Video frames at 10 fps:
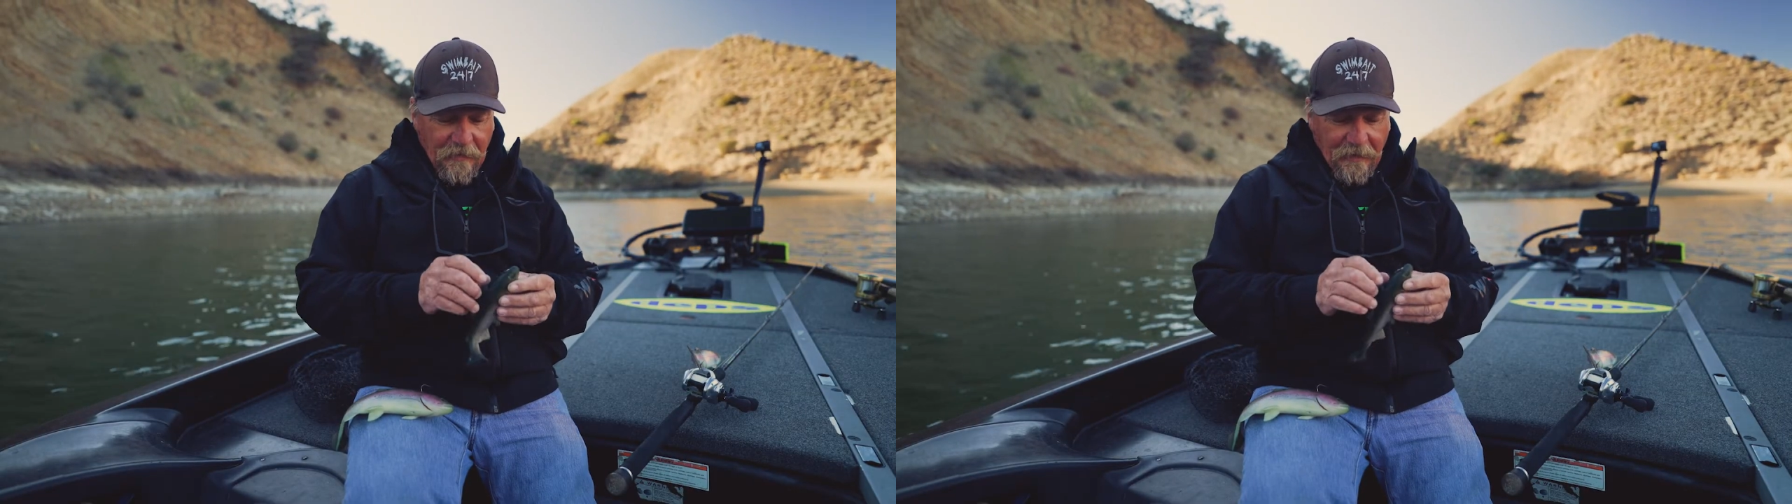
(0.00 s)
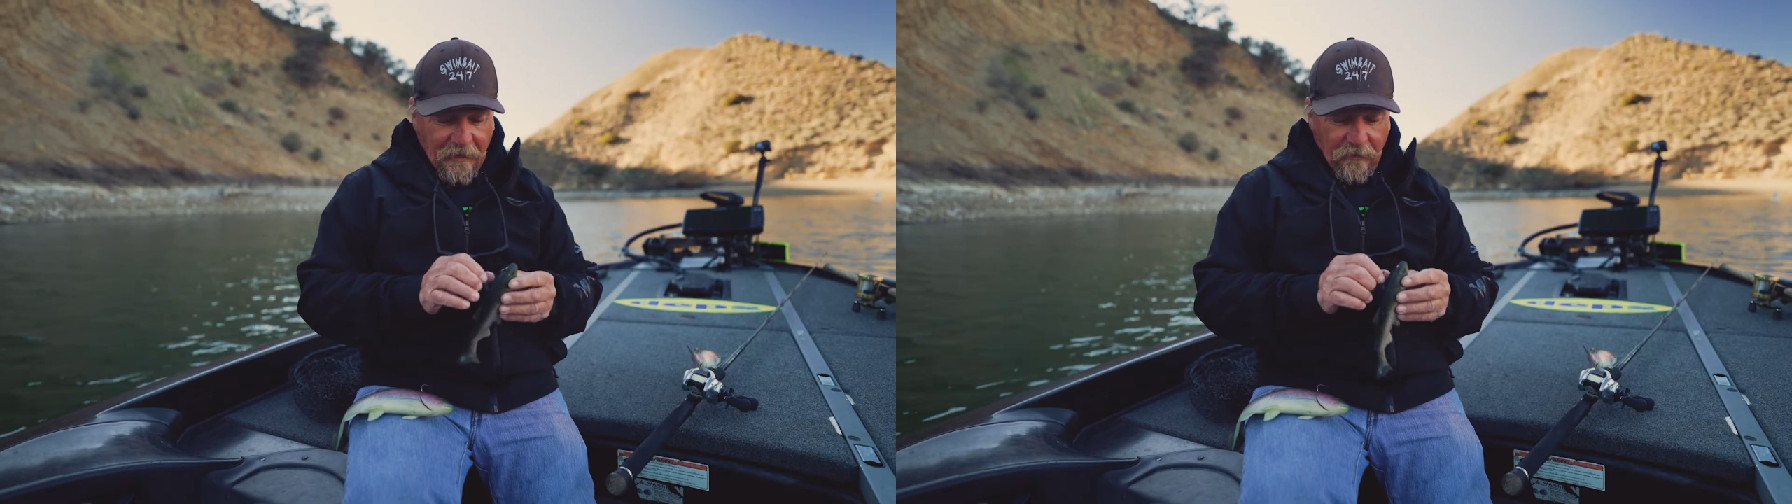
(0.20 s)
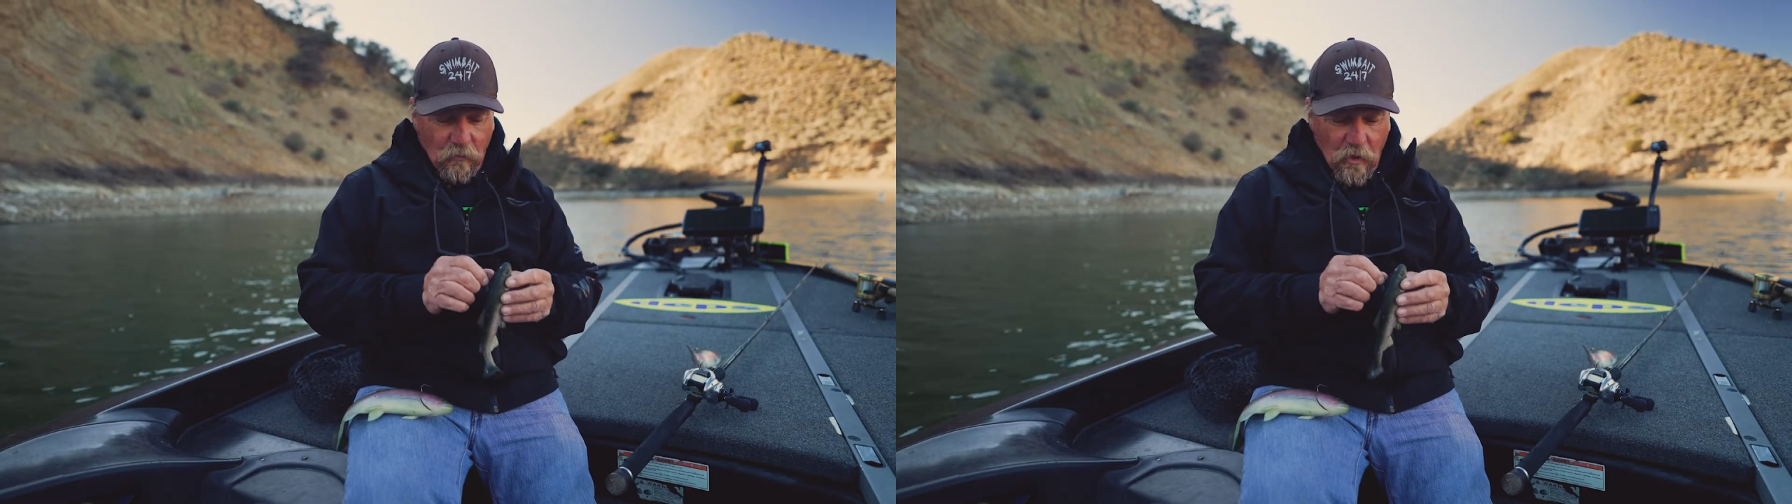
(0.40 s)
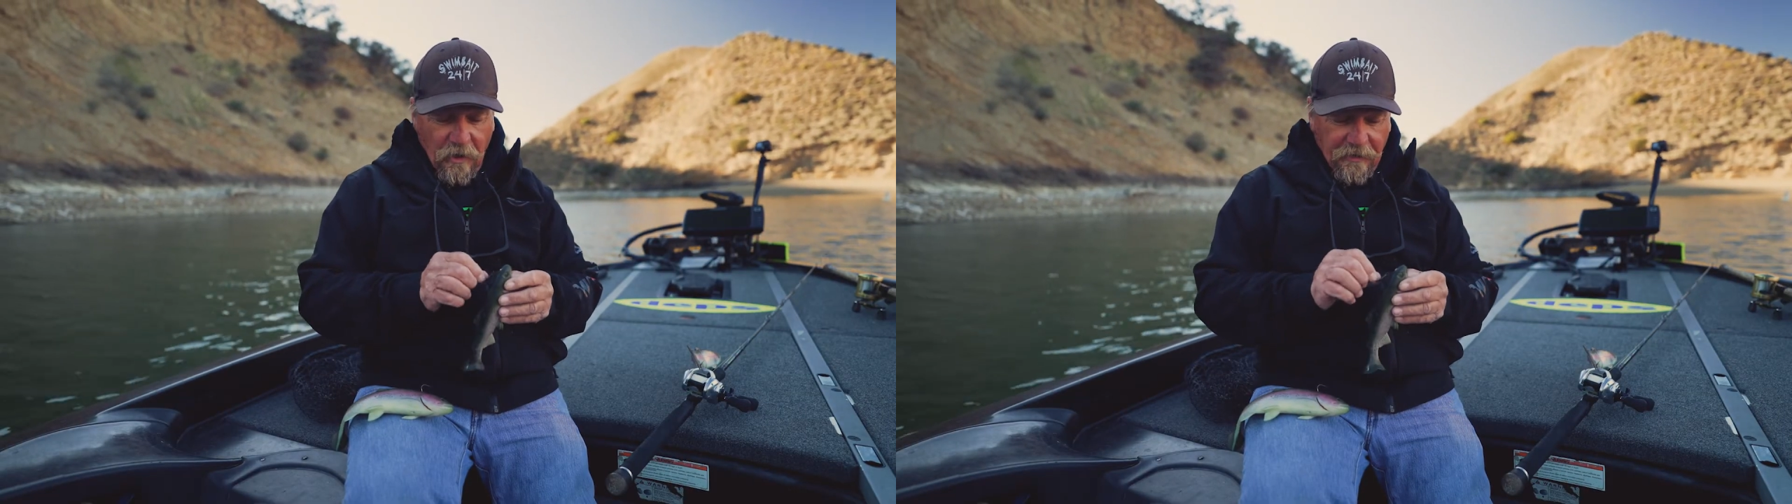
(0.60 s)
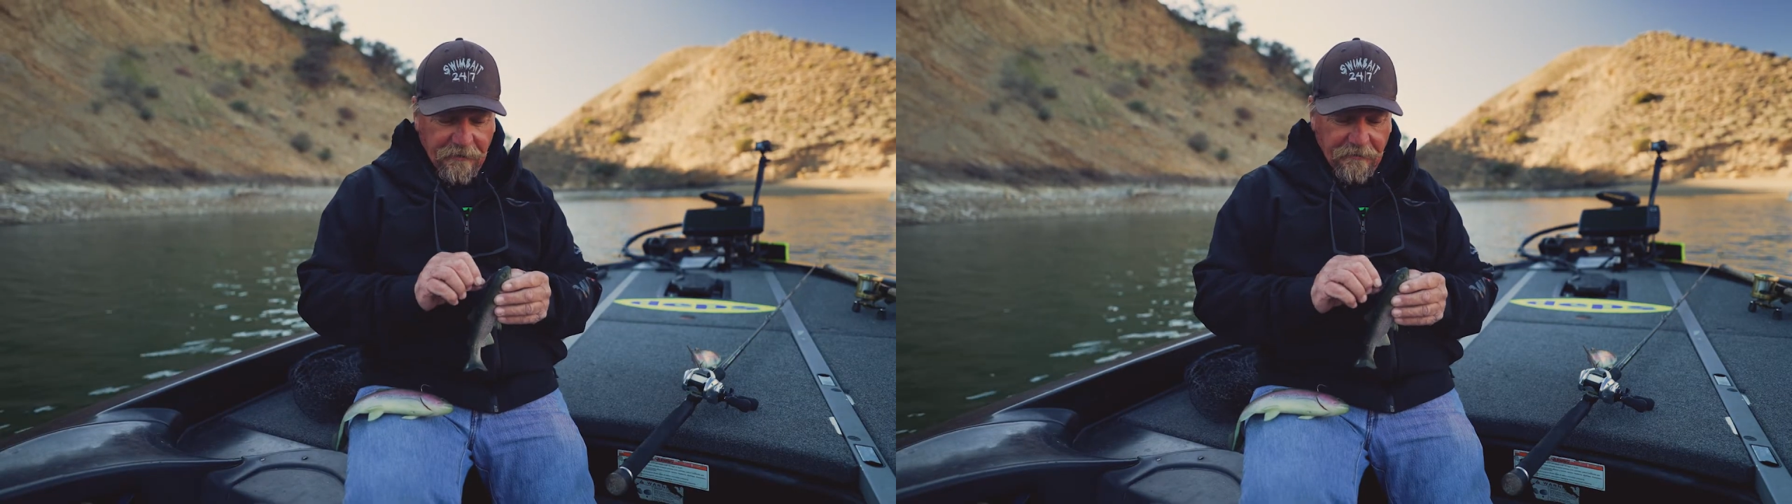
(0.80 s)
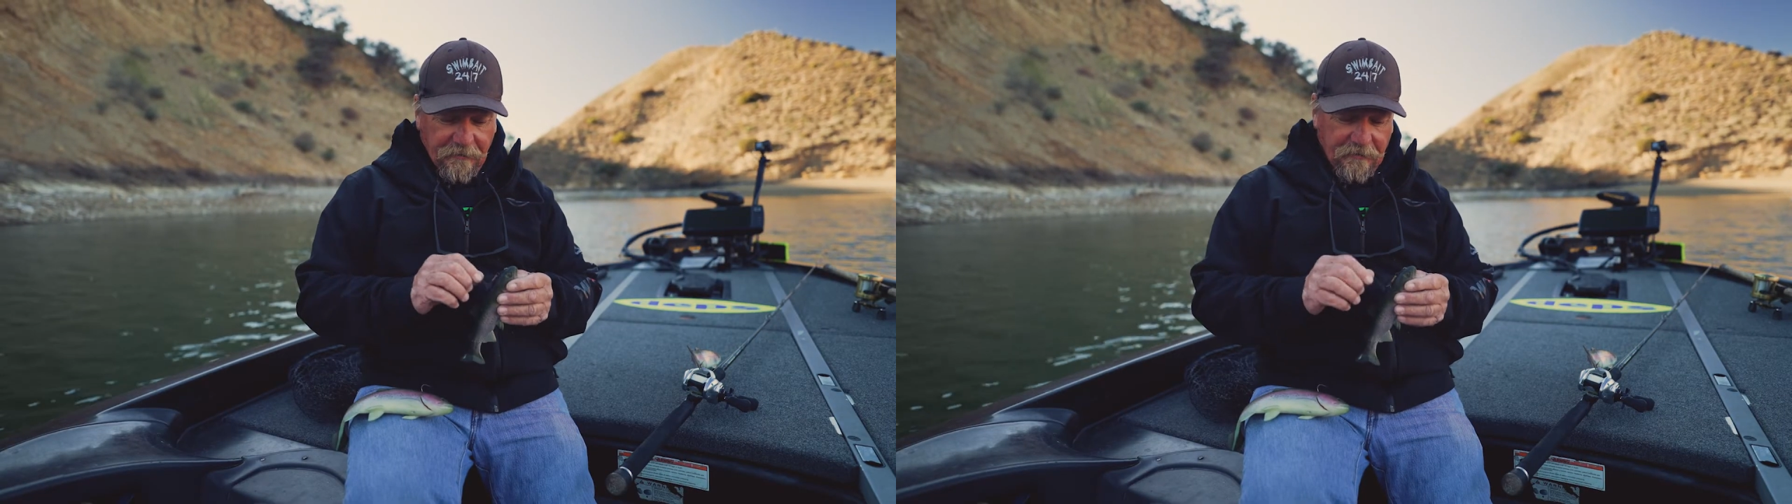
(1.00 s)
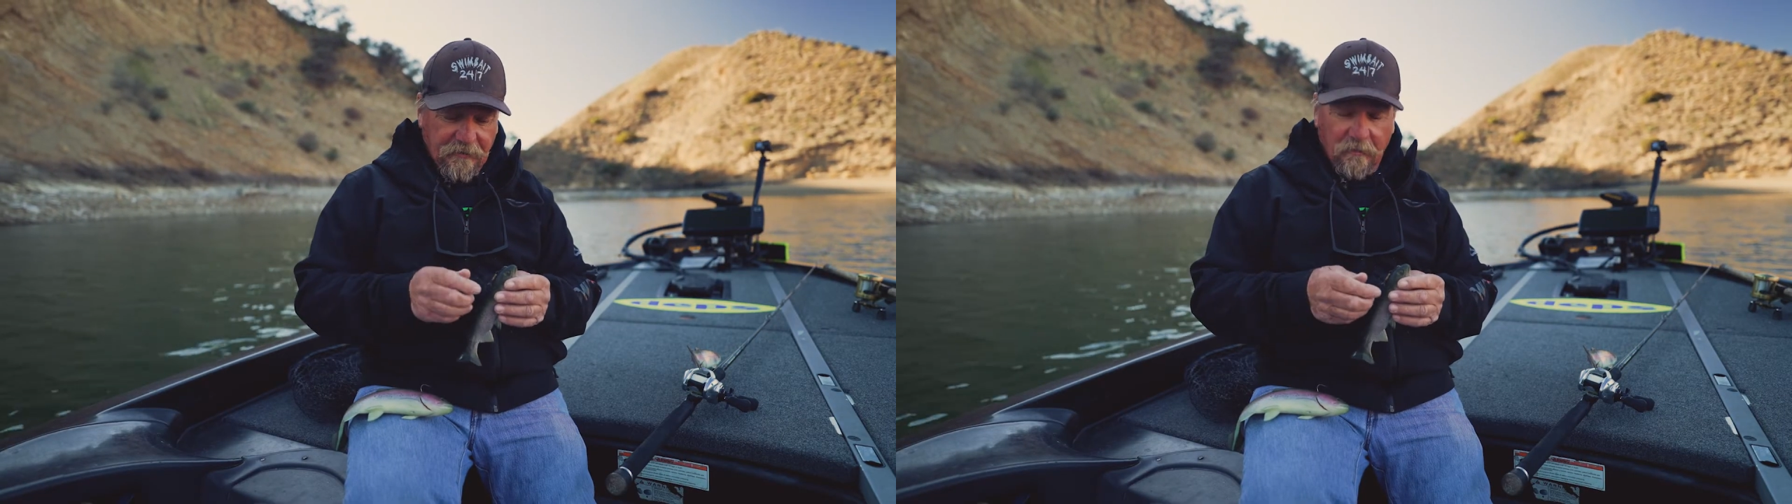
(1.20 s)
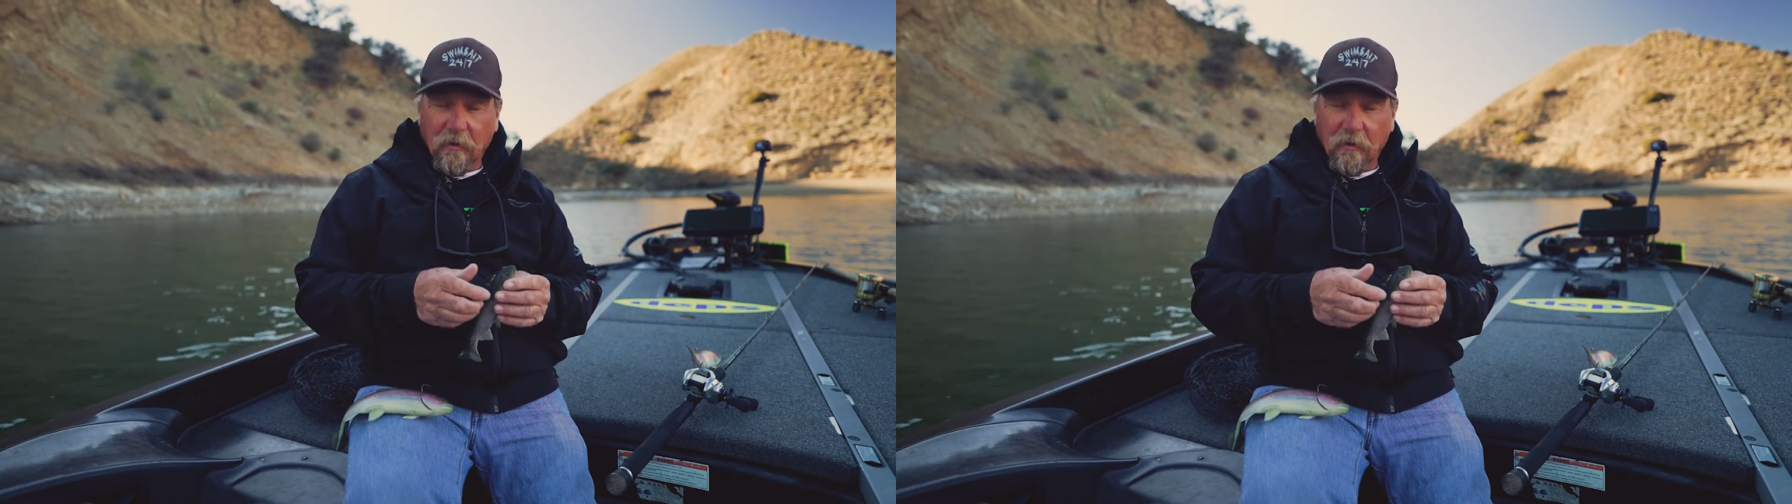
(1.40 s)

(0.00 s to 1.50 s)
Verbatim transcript: And the